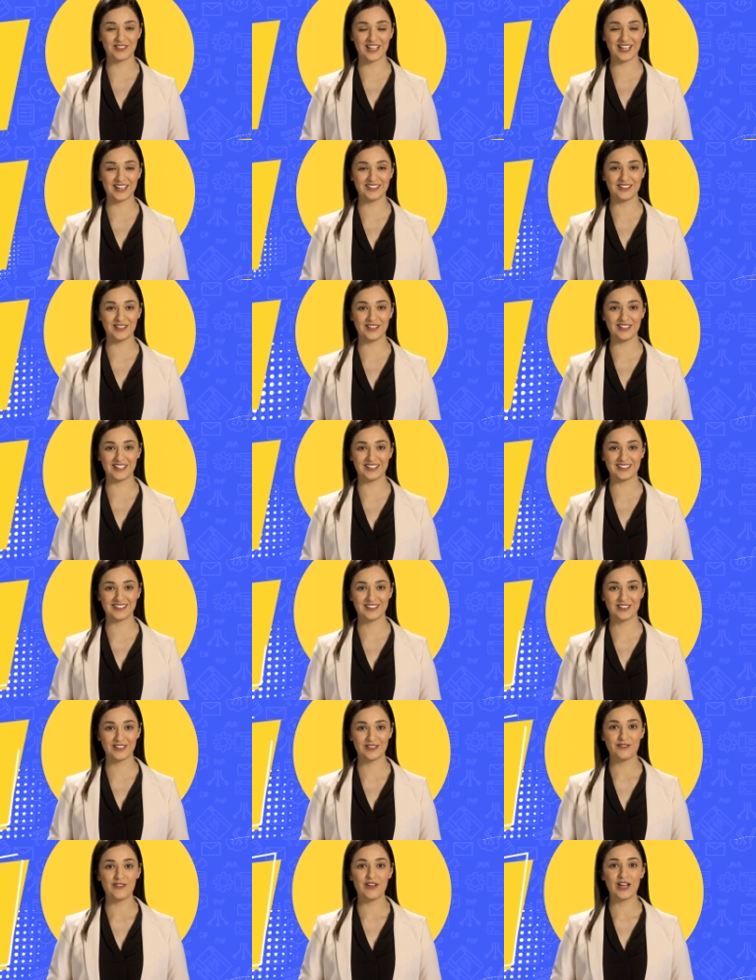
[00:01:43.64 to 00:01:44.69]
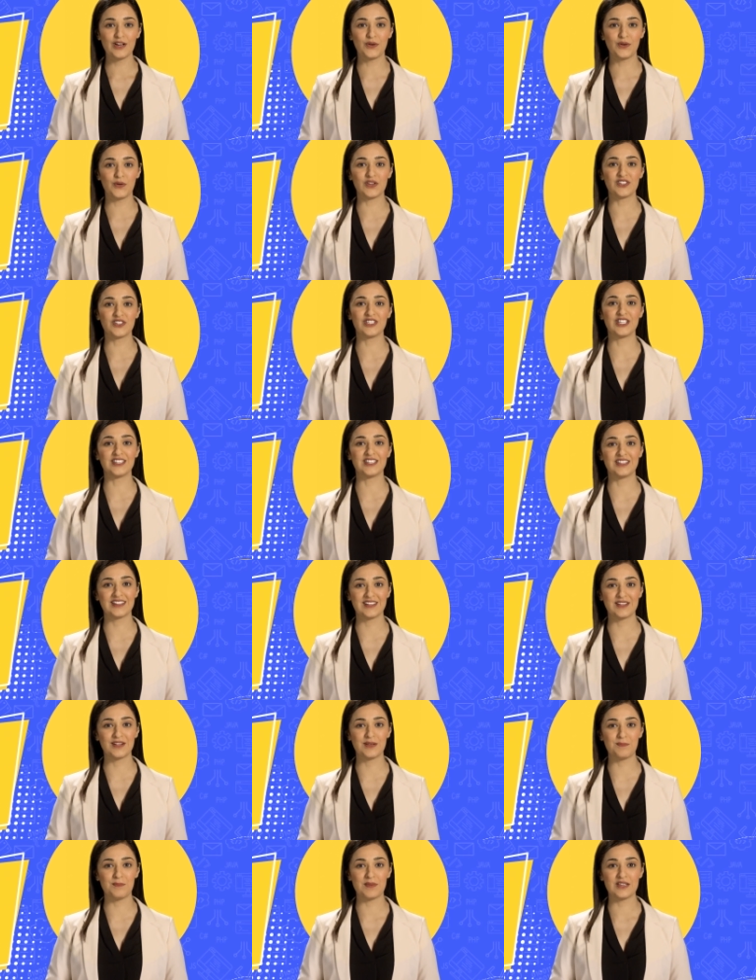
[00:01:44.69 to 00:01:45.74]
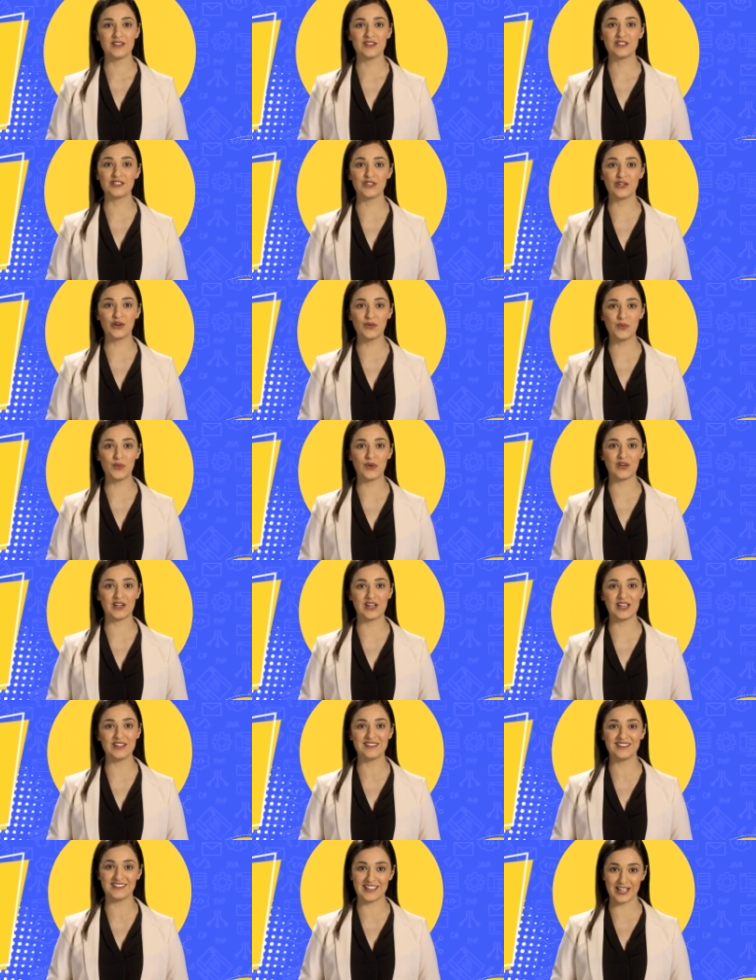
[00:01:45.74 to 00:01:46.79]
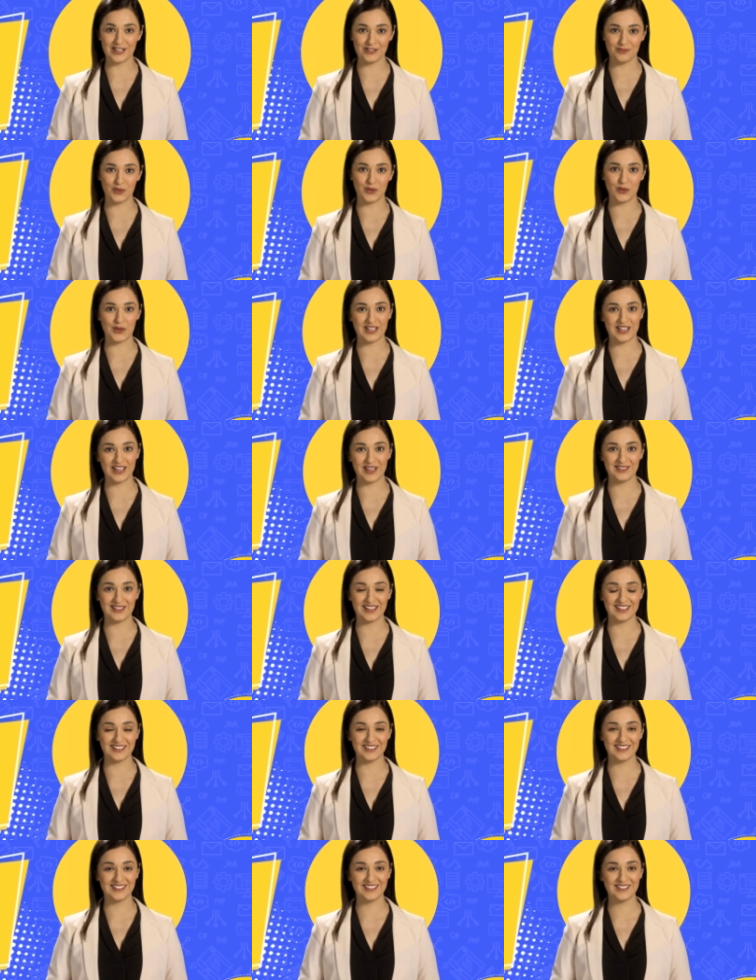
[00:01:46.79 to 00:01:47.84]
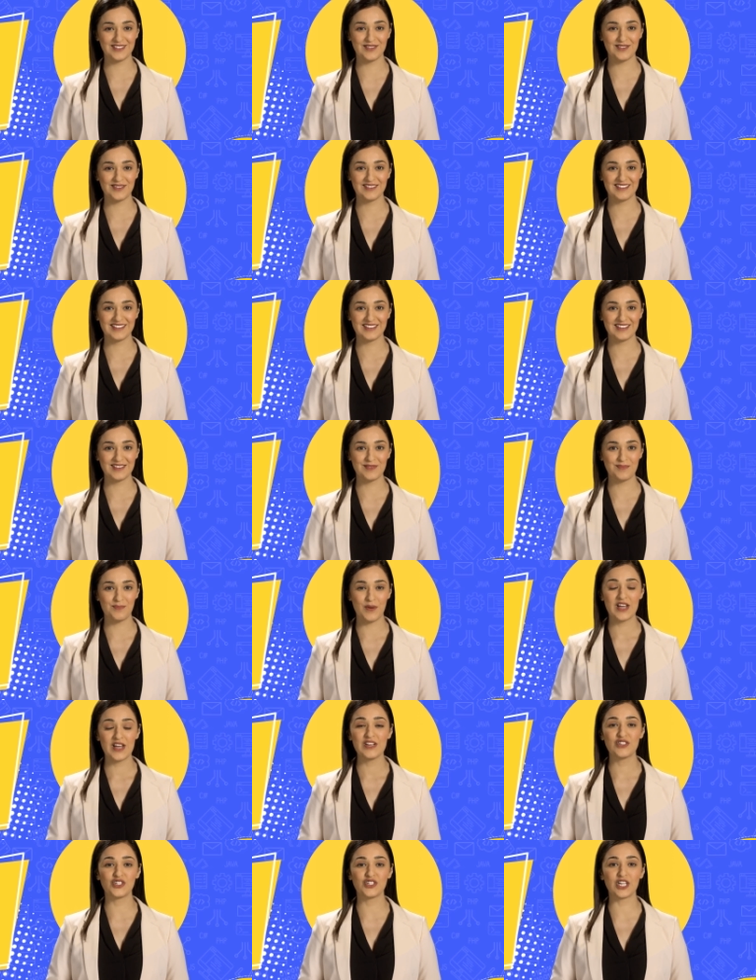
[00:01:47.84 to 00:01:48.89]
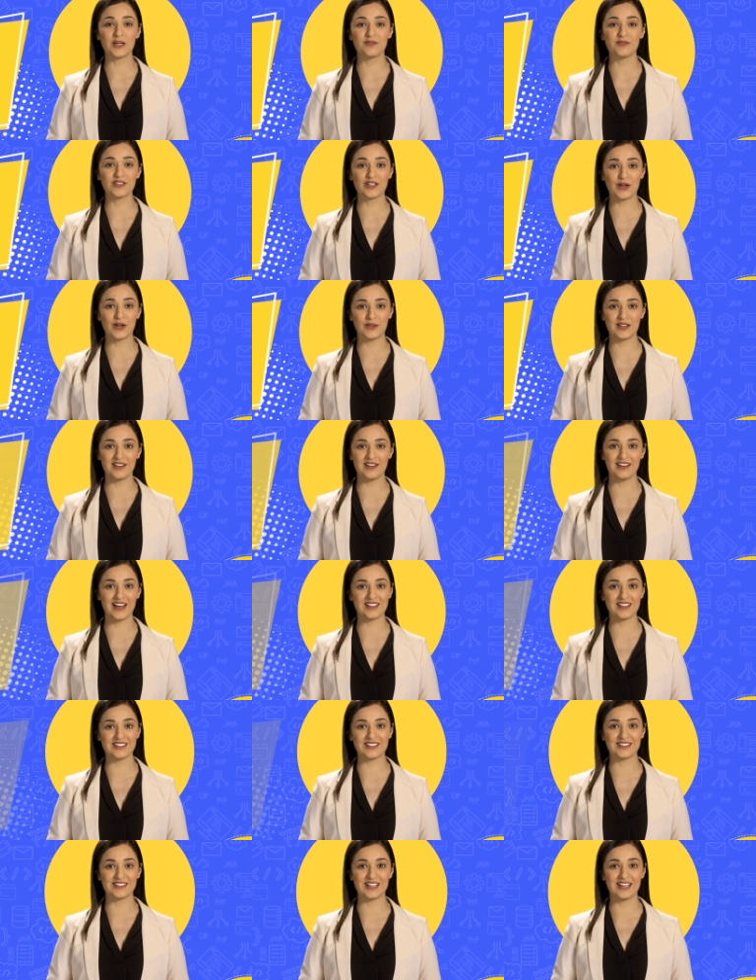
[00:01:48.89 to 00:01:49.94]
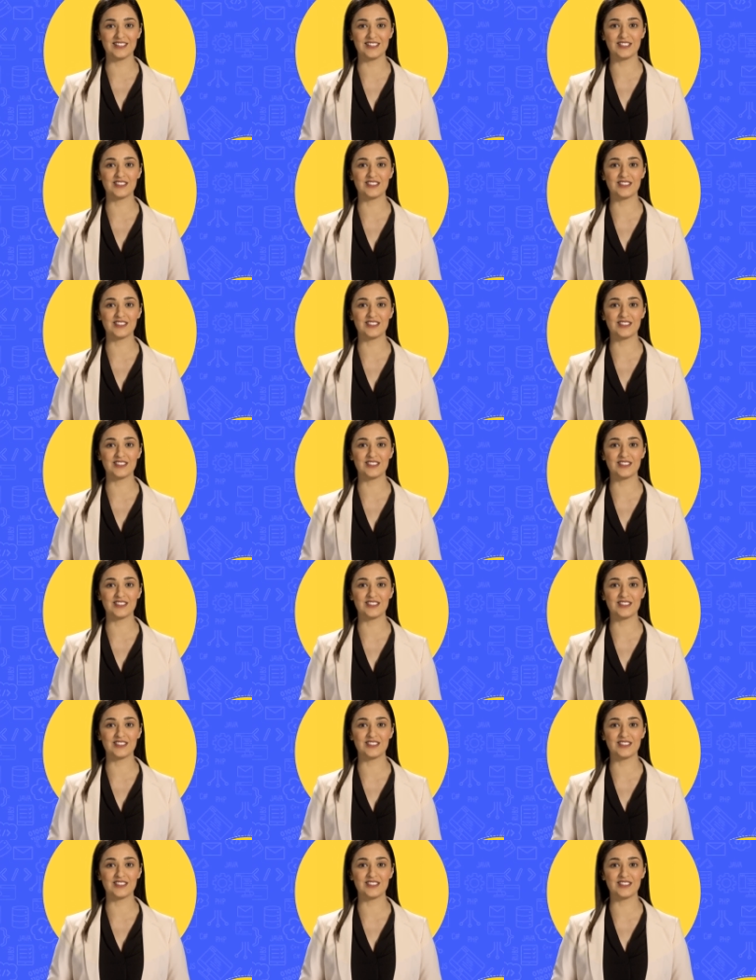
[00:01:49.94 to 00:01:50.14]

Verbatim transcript: child learn it? Fair question, but don't worry, that's where we come in. Bright Champs coding classes are